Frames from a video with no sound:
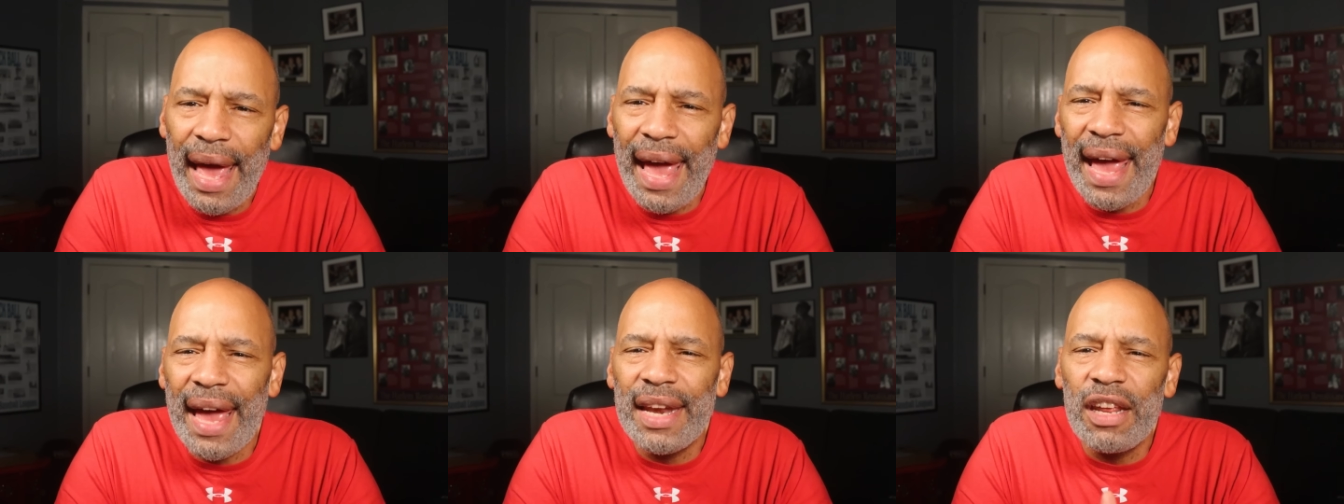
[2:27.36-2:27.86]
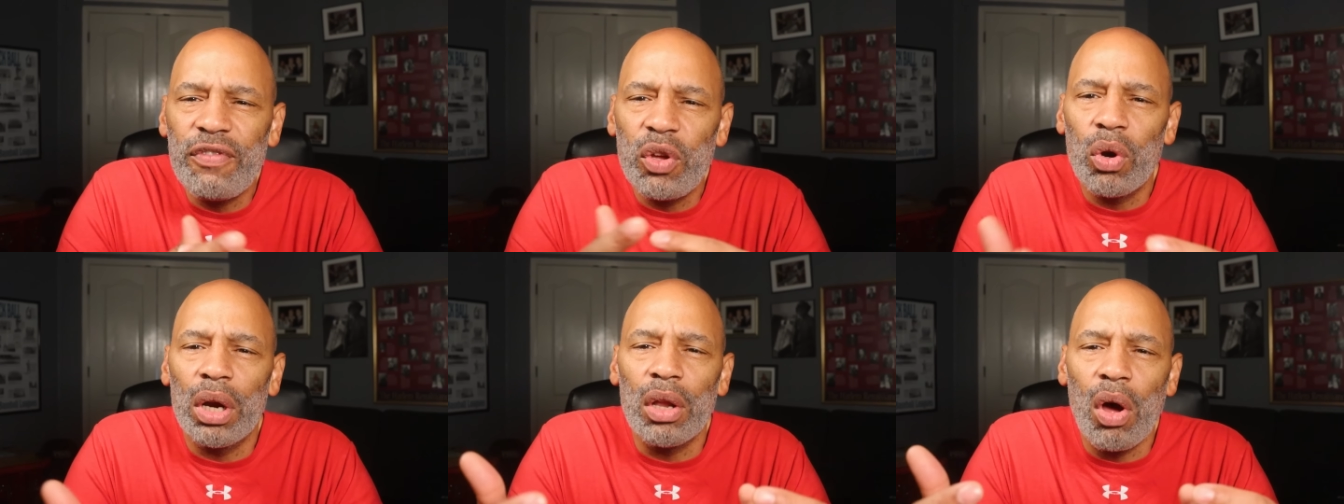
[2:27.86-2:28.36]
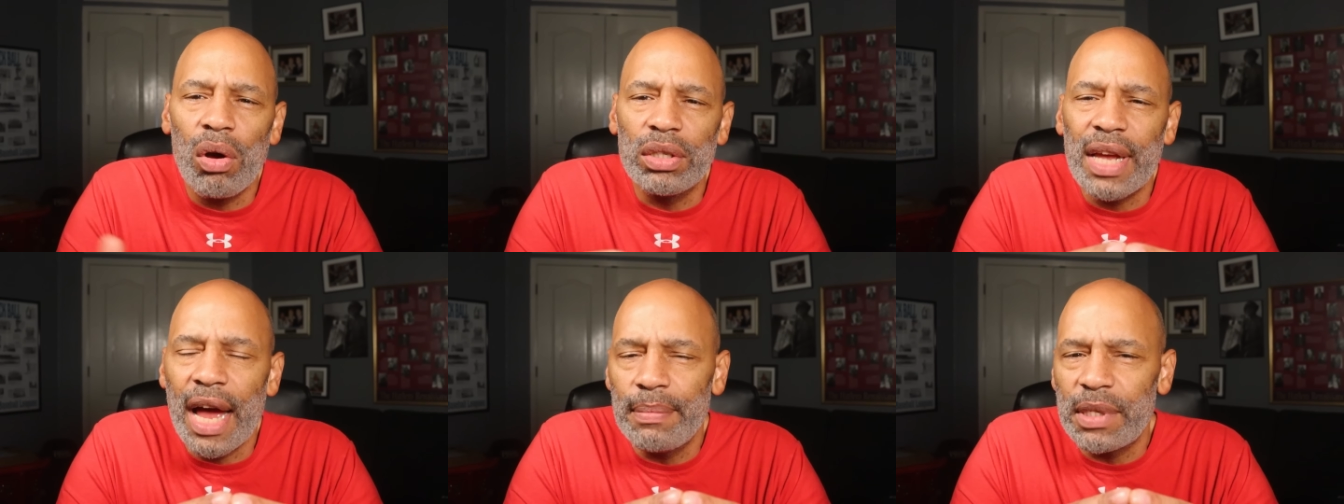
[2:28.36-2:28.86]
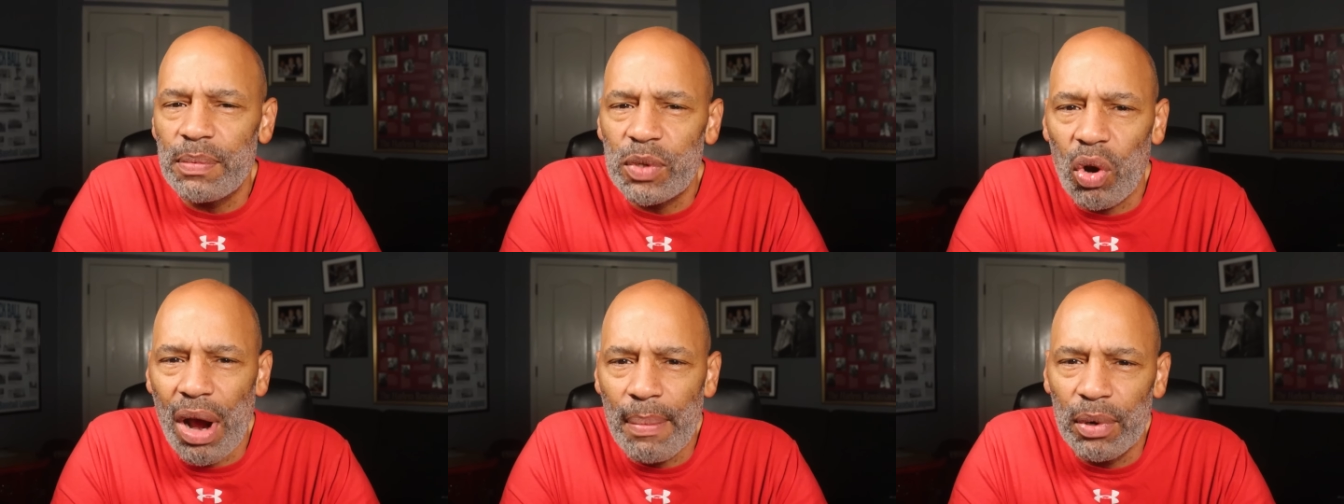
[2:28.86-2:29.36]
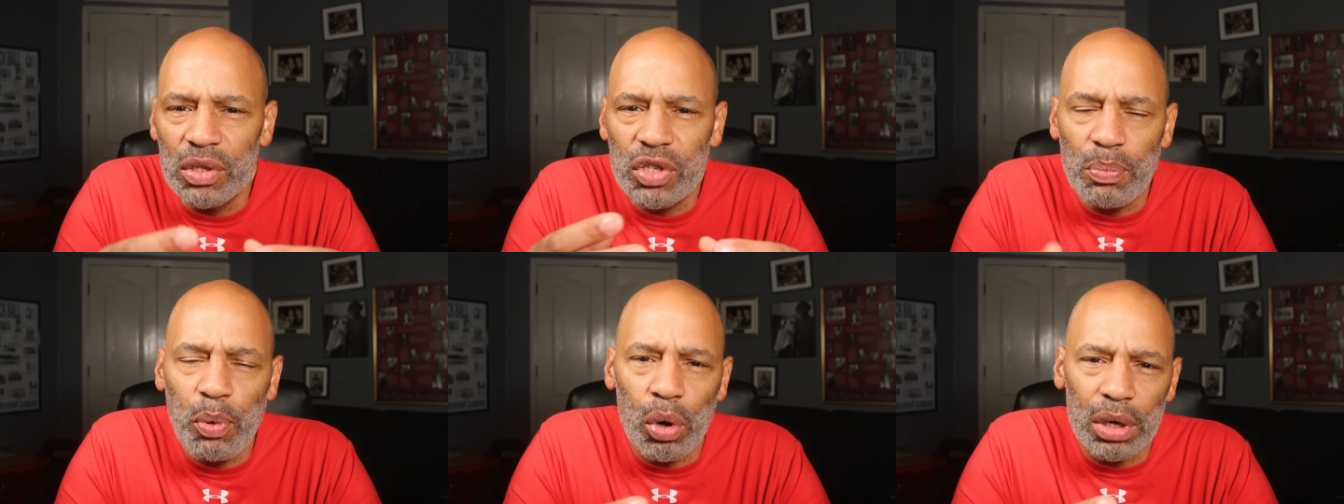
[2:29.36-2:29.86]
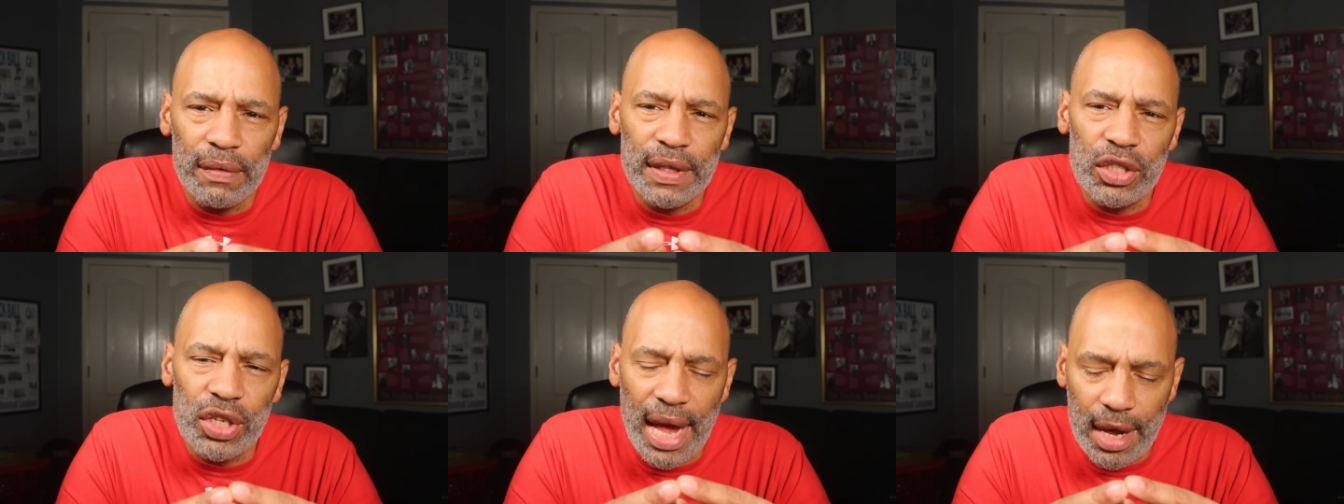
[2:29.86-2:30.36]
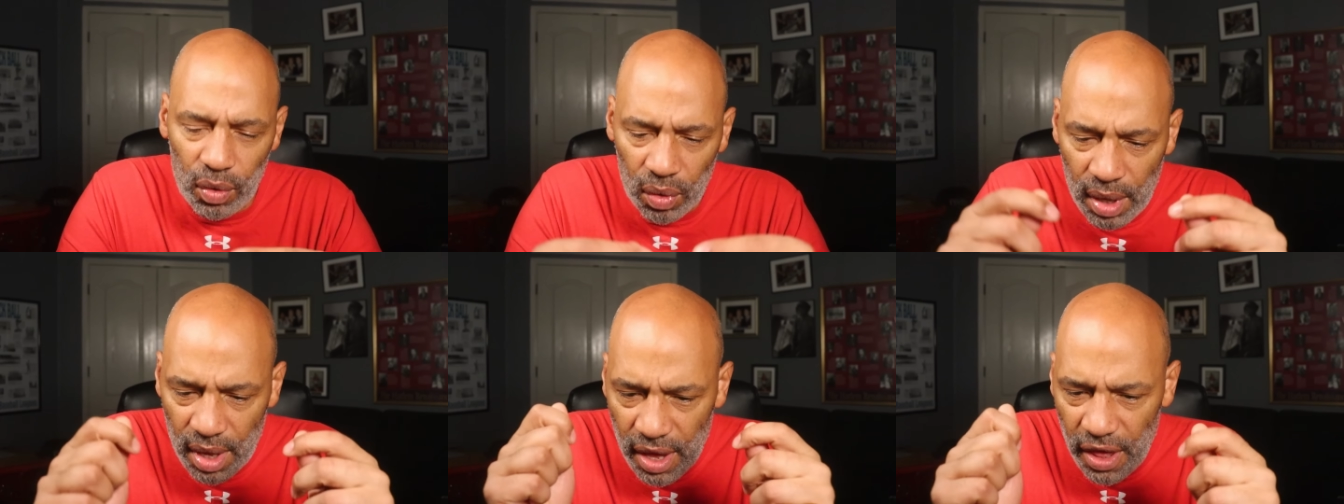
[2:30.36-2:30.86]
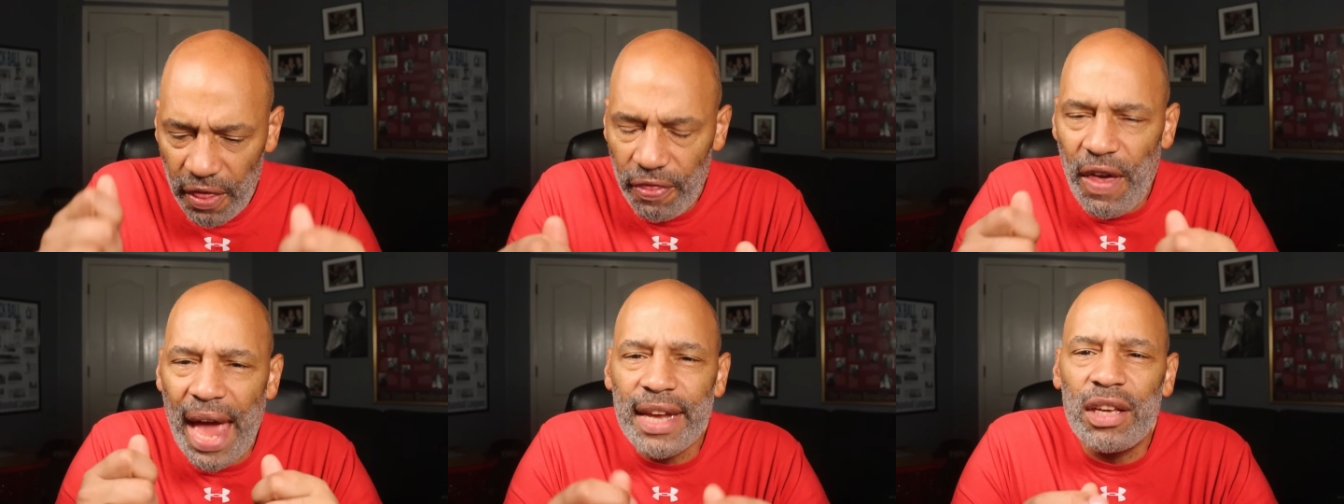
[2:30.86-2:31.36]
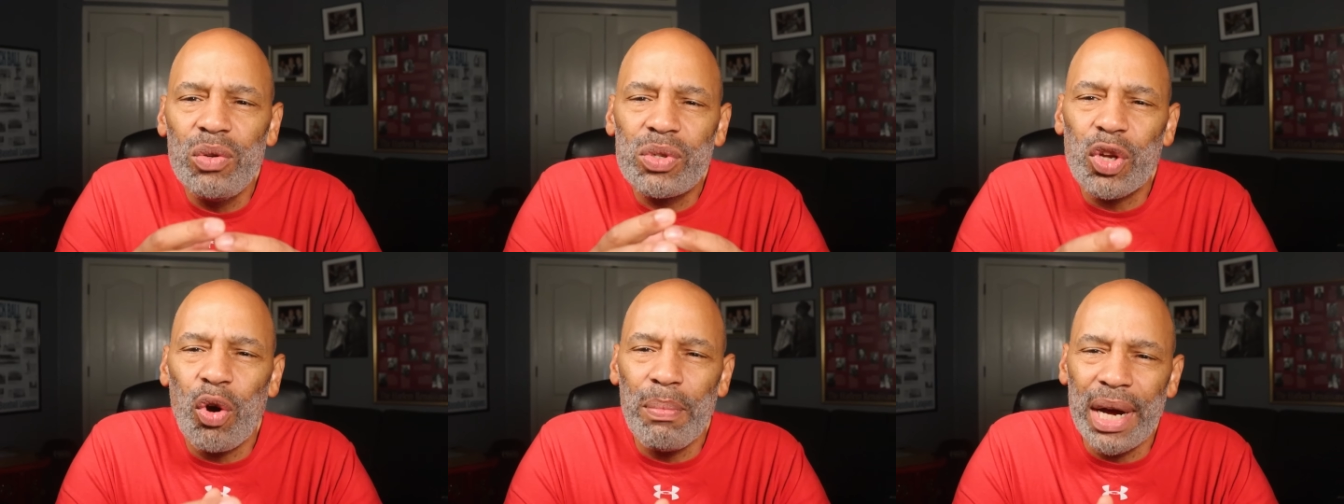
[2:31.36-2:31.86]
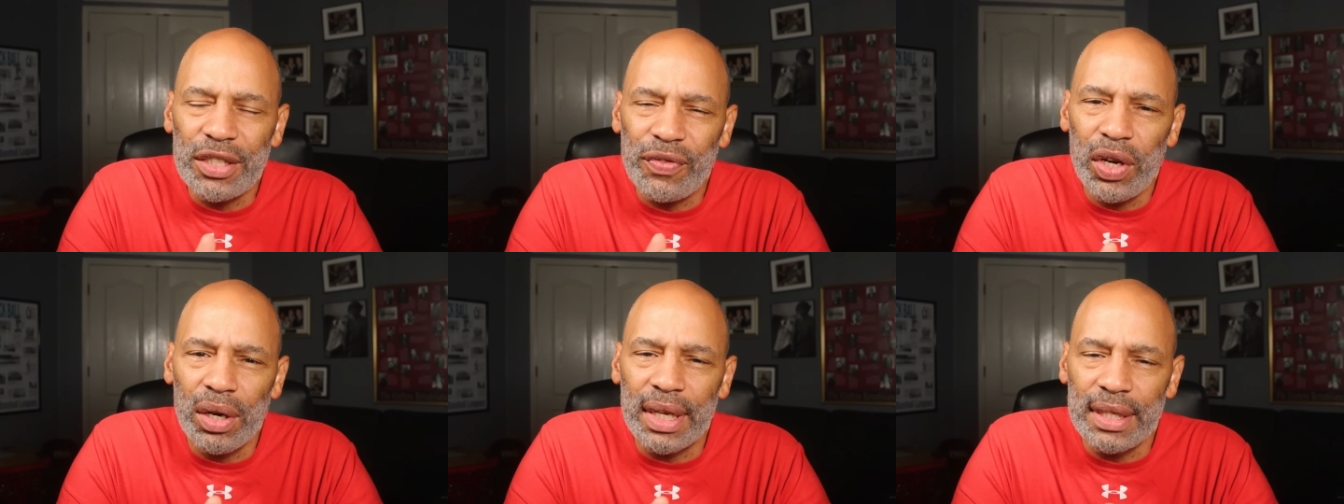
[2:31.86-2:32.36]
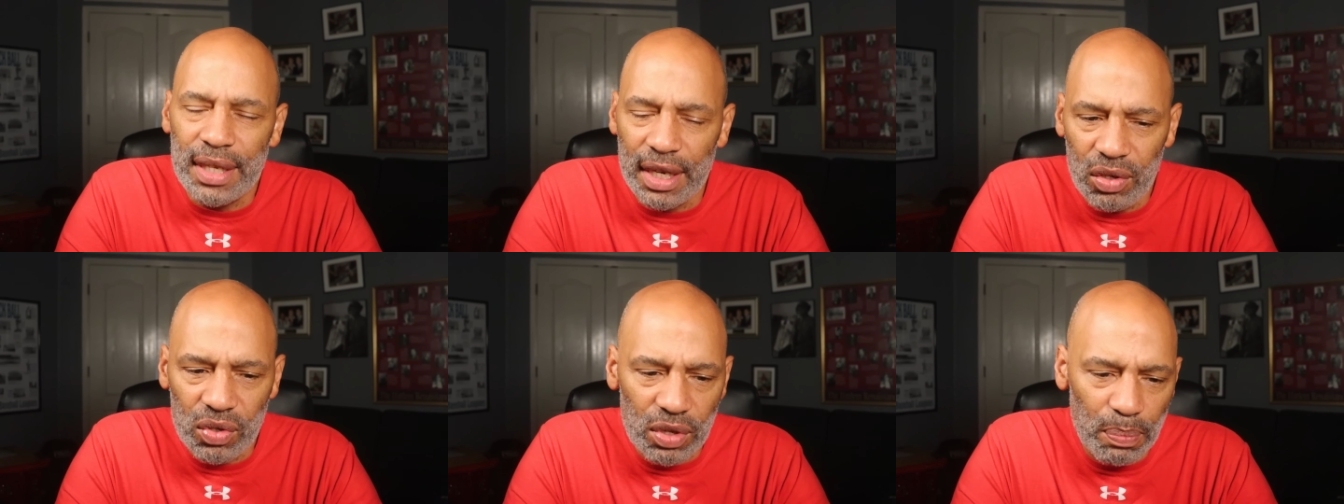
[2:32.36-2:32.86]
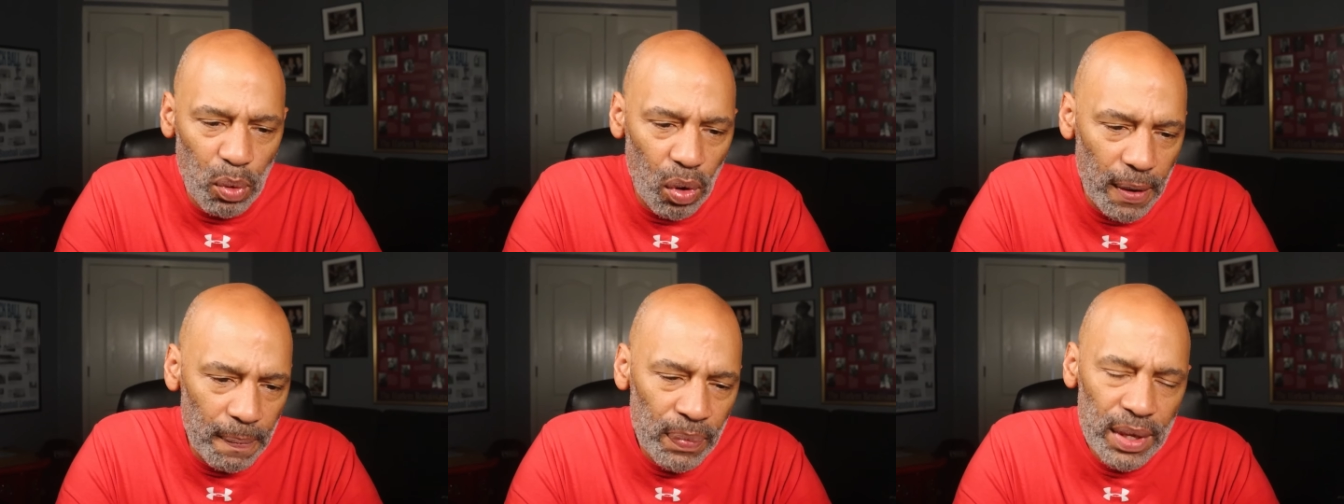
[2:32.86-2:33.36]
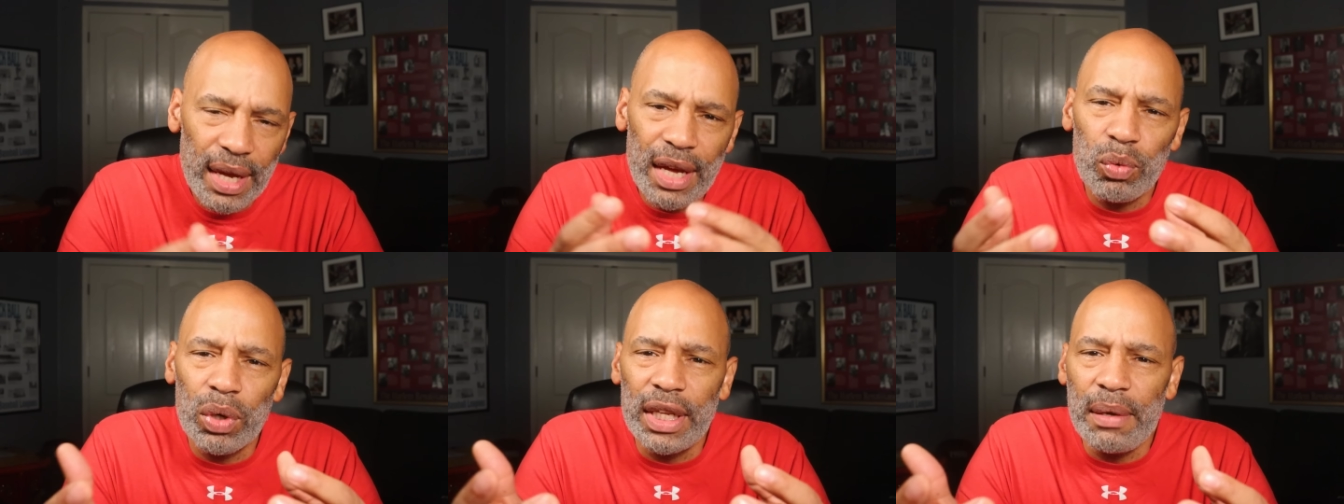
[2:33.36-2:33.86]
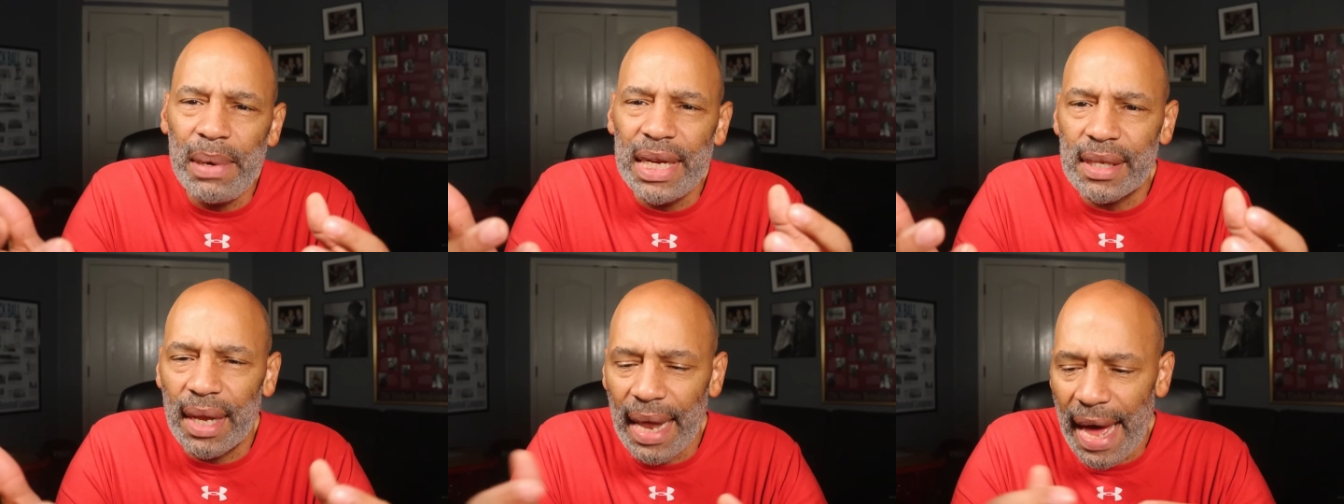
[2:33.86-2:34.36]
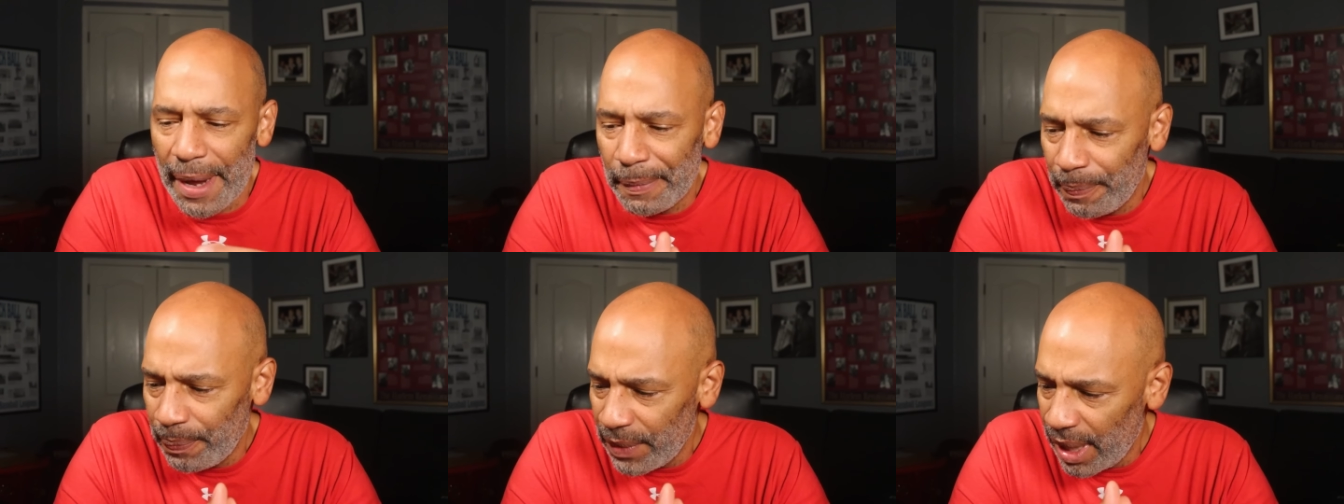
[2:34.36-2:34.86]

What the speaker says: And if you are a longtime subscriber and supporter of the channel, thank you so much for your continued support. It really means a lot.